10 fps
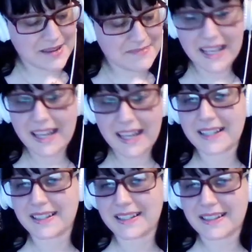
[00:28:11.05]
But
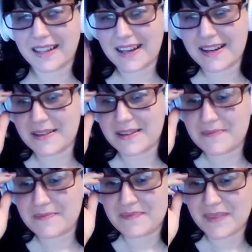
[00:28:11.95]
yes,
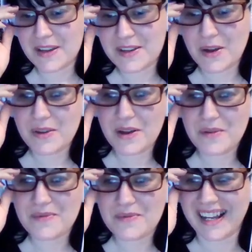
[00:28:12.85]
yo.